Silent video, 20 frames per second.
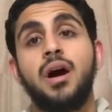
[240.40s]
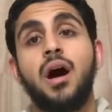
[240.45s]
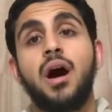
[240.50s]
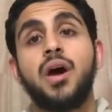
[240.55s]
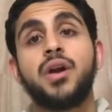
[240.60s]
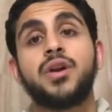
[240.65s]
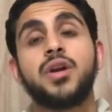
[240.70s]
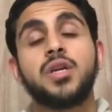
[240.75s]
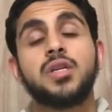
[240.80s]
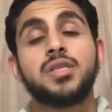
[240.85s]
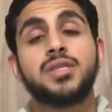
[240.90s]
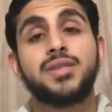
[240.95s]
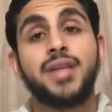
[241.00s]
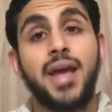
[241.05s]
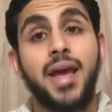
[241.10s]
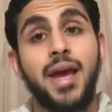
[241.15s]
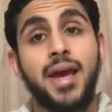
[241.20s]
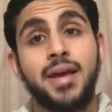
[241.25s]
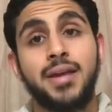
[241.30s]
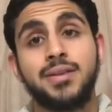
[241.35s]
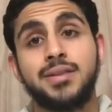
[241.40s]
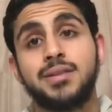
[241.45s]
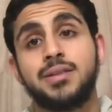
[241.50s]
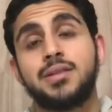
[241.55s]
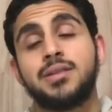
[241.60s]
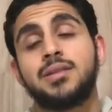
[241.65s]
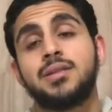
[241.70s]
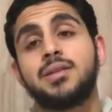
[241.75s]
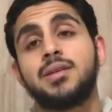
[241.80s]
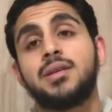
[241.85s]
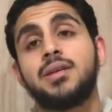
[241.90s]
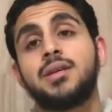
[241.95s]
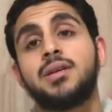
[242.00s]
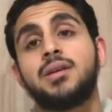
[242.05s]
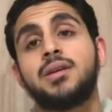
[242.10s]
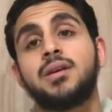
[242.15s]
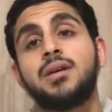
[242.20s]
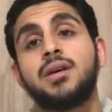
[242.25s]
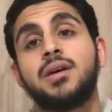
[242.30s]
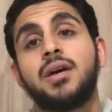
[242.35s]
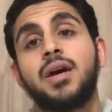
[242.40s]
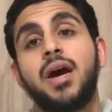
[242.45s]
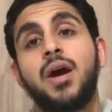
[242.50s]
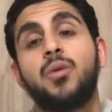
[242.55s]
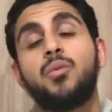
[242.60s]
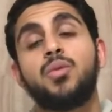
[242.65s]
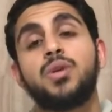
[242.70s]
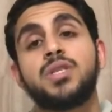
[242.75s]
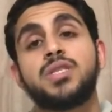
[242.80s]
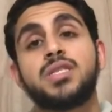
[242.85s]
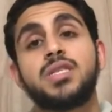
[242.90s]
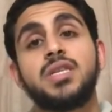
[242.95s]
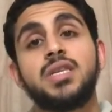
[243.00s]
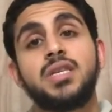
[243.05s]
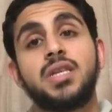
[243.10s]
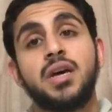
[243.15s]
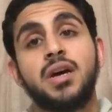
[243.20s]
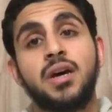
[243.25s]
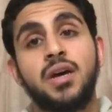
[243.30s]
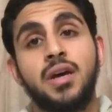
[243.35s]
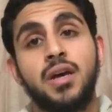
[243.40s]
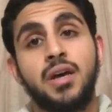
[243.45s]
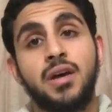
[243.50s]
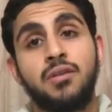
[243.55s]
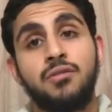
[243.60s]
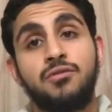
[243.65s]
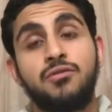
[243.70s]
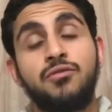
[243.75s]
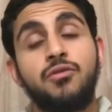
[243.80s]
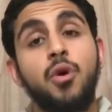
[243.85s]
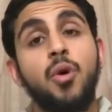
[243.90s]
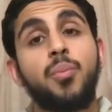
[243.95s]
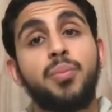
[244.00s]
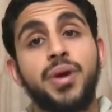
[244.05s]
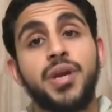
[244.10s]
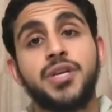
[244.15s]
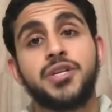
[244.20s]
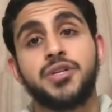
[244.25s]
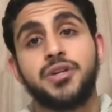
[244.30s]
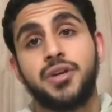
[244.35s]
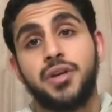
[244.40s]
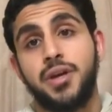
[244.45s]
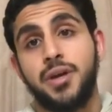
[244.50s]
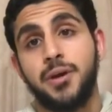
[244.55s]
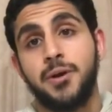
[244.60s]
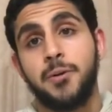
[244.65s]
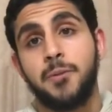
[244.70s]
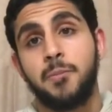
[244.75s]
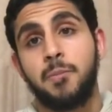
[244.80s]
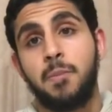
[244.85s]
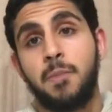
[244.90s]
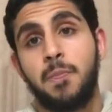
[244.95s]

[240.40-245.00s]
understand and we see the full picture here.